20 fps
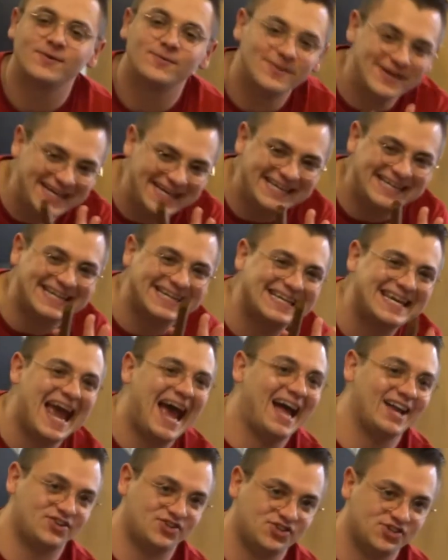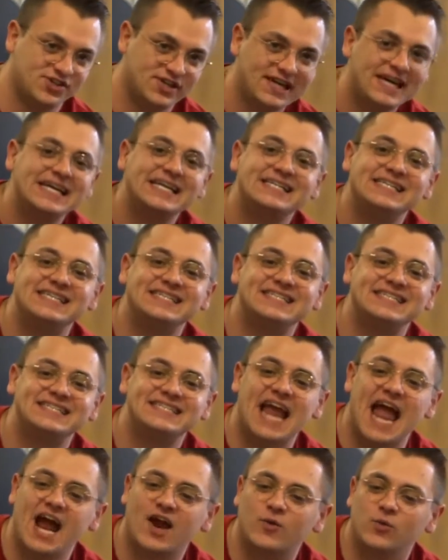We need to catch this
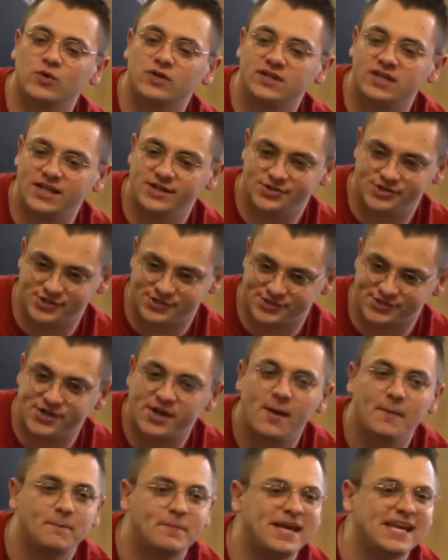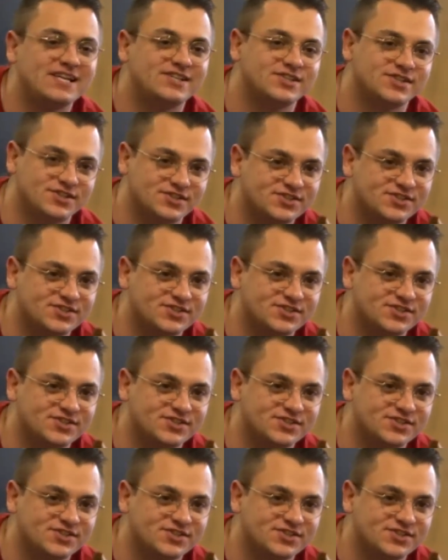sacrilegious piece of